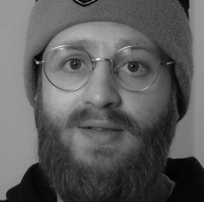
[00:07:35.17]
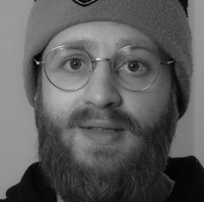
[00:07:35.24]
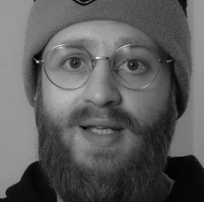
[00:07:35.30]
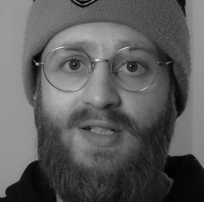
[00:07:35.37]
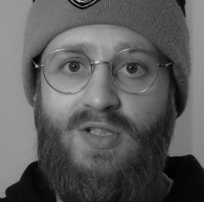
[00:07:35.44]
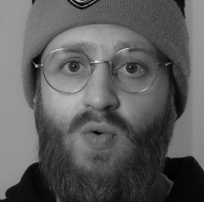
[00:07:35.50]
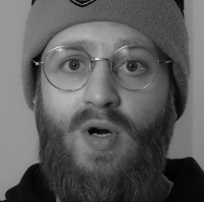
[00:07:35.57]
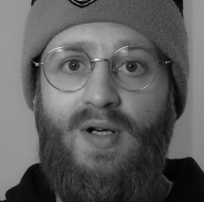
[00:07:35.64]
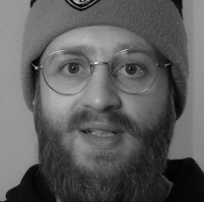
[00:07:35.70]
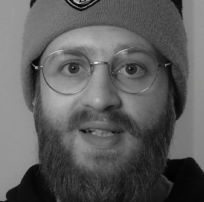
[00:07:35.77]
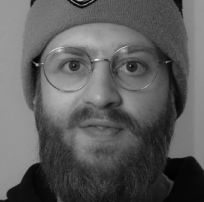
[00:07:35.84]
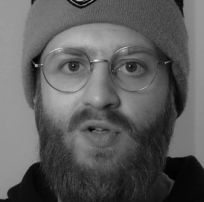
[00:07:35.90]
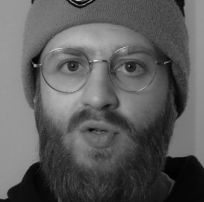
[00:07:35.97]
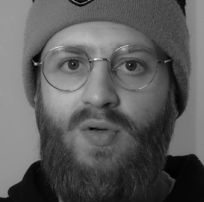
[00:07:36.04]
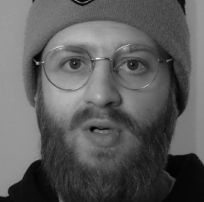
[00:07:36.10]
that's quite
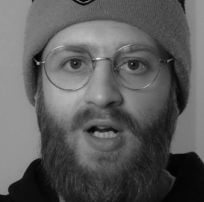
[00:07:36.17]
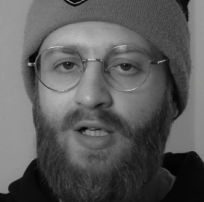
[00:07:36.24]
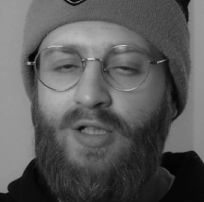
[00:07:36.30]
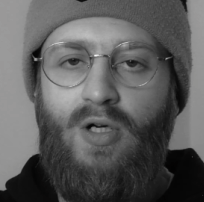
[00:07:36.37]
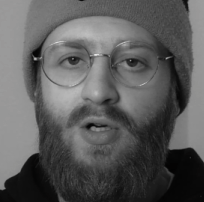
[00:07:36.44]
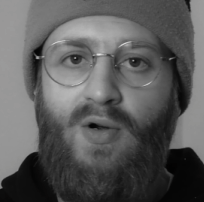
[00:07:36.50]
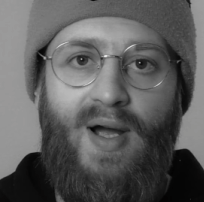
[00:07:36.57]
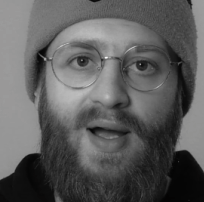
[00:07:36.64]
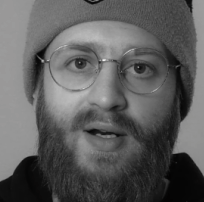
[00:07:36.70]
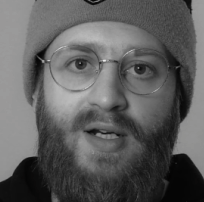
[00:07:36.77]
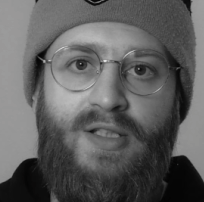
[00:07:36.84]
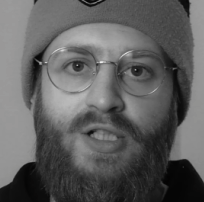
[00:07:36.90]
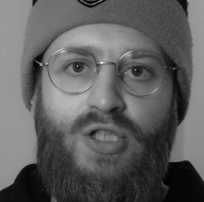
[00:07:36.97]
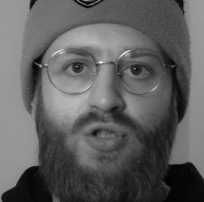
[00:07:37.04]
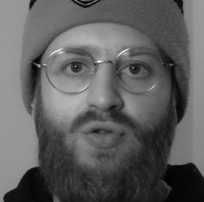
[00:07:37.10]
difficult. Like, I don't go out on a
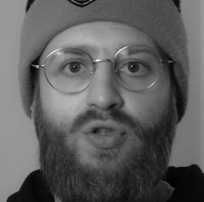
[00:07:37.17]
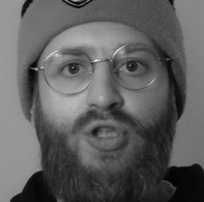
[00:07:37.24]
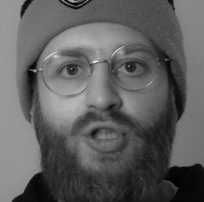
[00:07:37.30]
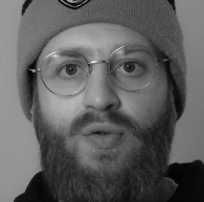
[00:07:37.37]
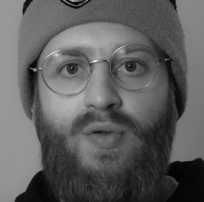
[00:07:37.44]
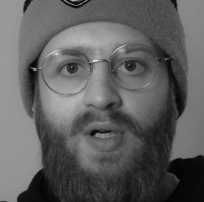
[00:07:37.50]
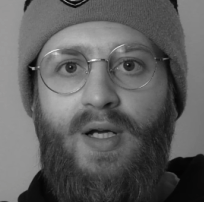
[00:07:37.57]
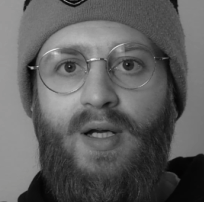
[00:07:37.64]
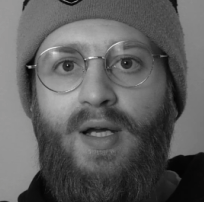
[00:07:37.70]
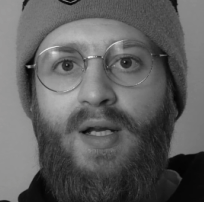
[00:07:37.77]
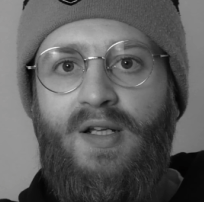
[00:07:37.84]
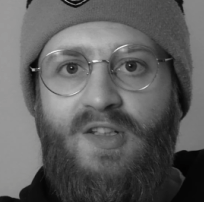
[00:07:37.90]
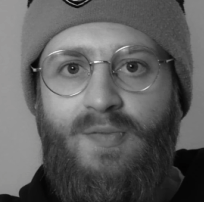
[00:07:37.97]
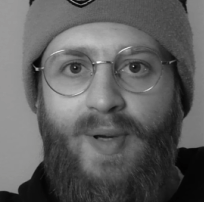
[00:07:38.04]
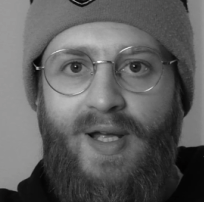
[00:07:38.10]
digital shoot and
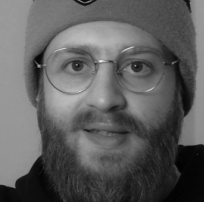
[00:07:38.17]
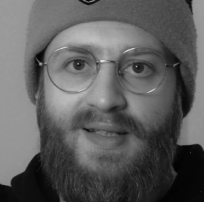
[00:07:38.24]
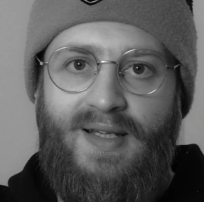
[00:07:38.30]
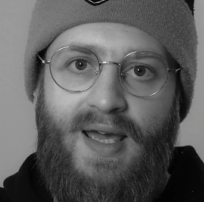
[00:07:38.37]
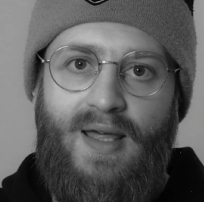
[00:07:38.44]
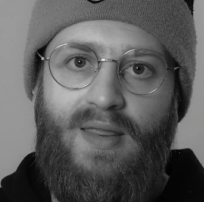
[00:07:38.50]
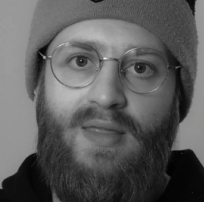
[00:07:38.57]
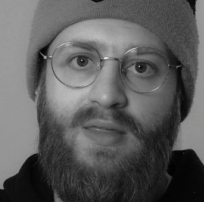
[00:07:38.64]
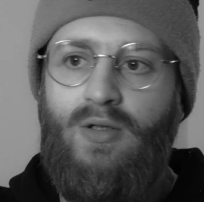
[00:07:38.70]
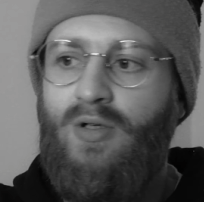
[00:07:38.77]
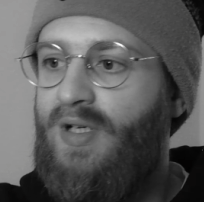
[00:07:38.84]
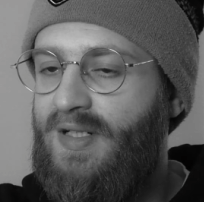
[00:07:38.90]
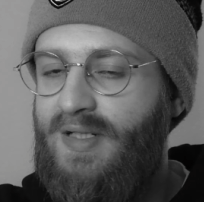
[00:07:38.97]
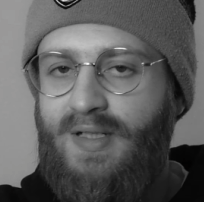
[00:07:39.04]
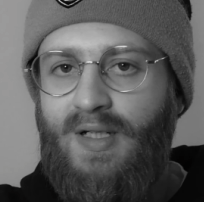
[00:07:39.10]
expect to get
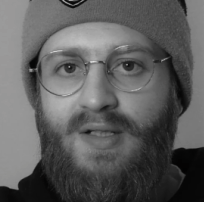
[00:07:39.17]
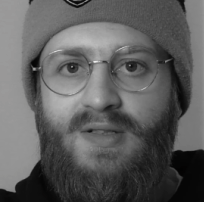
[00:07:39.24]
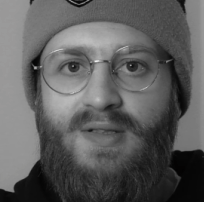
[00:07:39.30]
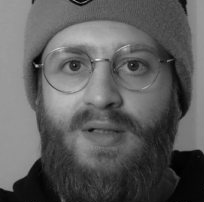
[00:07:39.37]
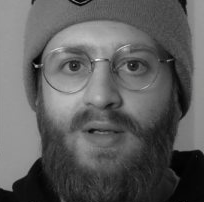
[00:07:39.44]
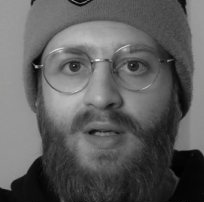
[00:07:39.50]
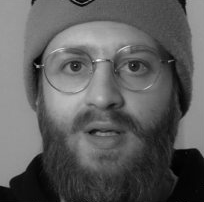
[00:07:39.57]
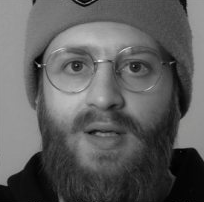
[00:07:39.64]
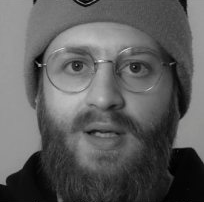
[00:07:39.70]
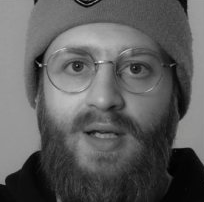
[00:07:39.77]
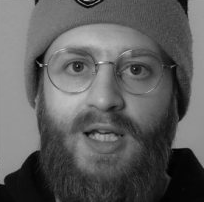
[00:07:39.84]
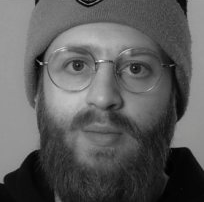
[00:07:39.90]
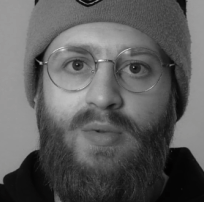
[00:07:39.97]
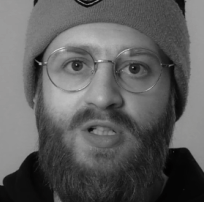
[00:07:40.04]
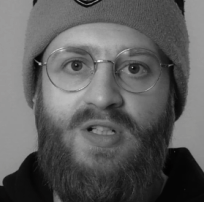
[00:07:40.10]
36
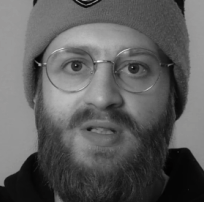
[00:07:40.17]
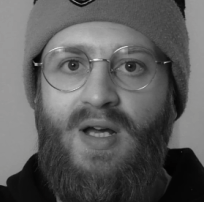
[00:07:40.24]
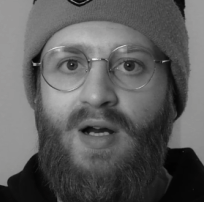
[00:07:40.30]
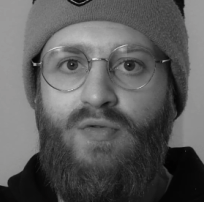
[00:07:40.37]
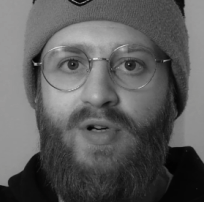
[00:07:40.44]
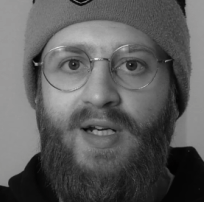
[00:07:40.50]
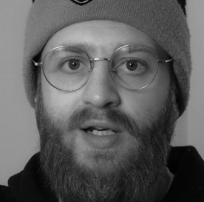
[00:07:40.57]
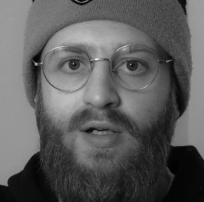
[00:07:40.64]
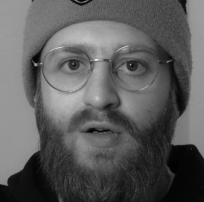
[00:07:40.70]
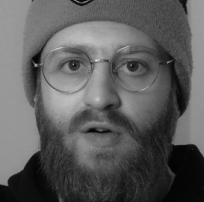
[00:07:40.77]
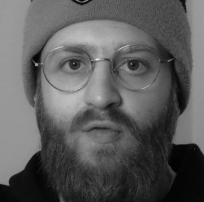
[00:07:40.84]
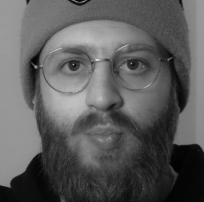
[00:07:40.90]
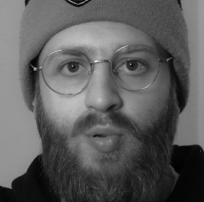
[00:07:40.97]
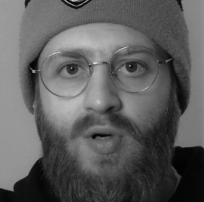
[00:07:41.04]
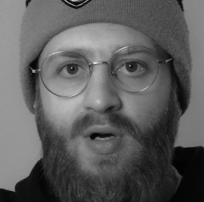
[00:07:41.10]
images that I really
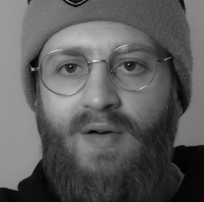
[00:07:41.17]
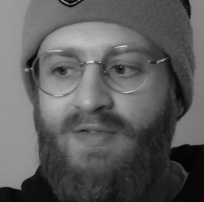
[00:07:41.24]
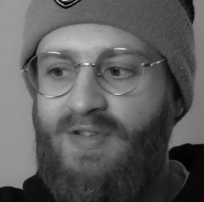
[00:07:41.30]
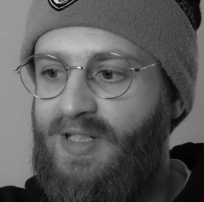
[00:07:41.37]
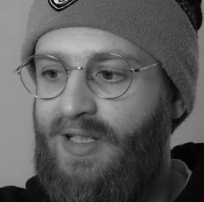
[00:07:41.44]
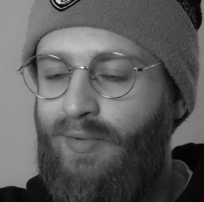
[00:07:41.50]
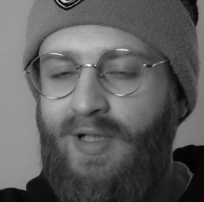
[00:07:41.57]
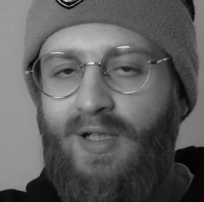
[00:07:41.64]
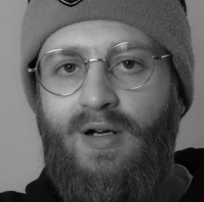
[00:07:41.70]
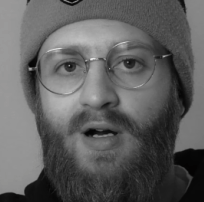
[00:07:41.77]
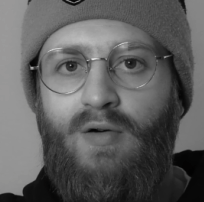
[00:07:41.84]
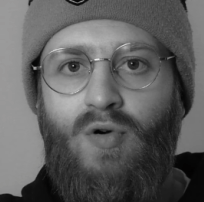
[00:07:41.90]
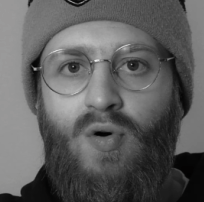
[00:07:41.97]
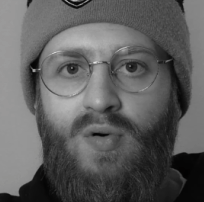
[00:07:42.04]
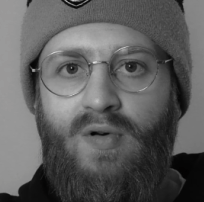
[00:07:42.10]
love, but obviously when you
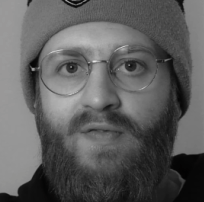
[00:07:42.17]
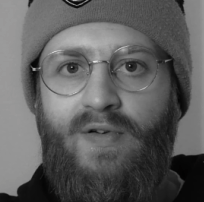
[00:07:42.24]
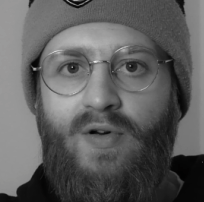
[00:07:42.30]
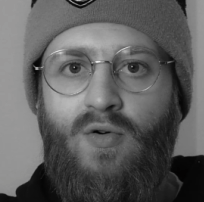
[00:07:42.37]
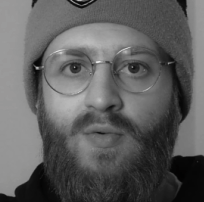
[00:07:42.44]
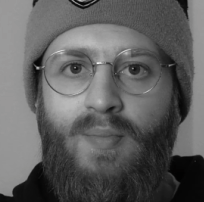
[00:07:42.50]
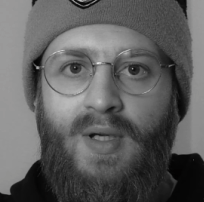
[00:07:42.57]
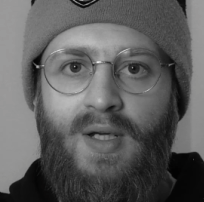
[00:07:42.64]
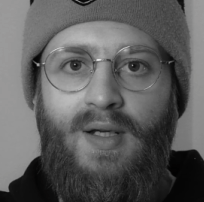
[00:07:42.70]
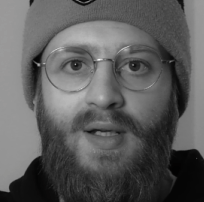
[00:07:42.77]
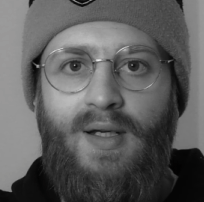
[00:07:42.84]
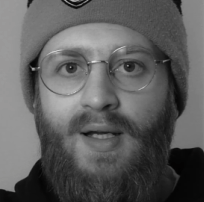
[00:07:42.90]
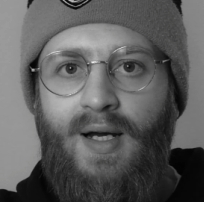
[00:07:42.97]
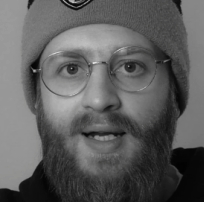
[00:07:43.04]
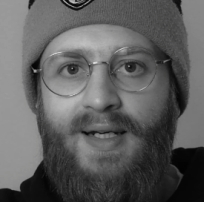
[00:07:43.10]
got a roll of film,
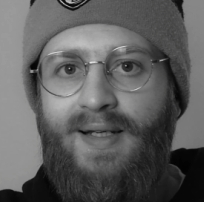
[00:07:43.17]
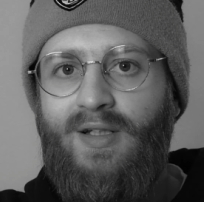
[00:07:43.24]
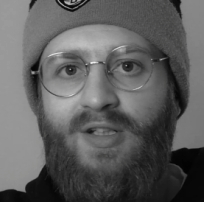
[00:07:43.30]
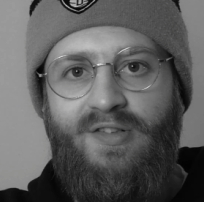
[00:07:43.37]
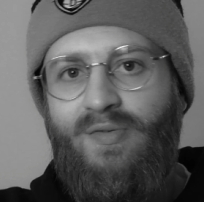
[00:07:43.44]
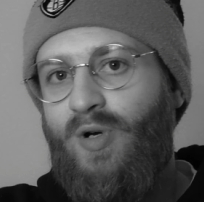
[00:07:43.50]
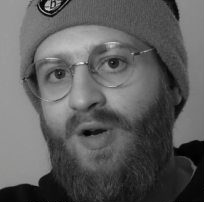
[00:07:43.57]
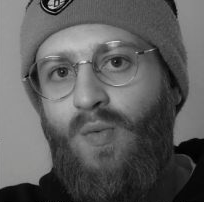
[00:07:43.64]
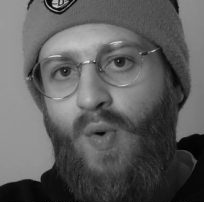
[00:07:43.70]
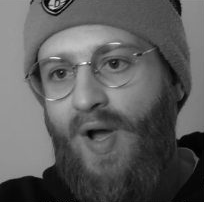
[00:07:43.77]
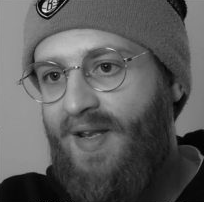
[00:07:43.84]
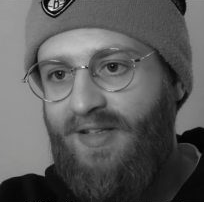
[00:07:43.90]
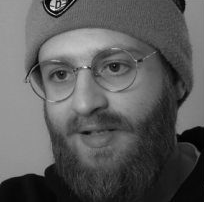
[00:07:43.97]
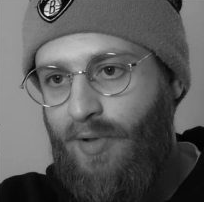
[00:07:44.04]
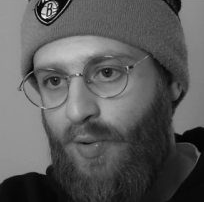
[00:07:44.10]
I didn't just want to
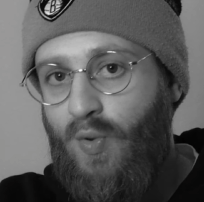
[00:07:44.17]
waste them.